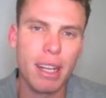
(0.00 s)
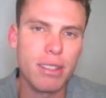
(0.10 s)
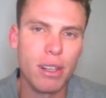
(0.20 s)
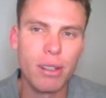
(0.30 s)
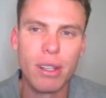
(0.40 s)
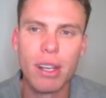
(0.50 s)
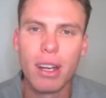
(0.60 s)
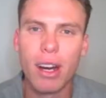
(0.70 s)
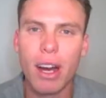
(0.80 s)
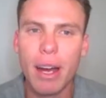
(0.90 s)
So
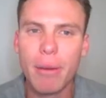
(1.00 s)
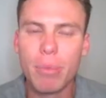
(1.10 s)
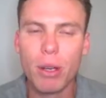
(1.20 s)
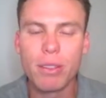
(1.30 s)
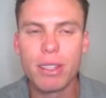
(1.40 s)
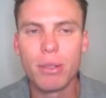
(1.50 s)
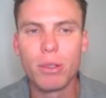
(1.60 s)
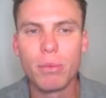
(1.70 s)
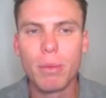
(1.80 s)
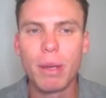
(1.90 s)
I personally
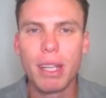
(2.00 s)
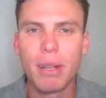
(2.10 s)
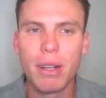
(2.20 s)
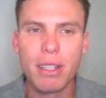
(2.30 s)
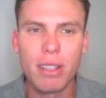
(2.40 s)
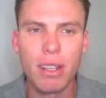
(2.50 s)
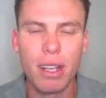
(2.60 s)
wouldn't be picking him. I just don't.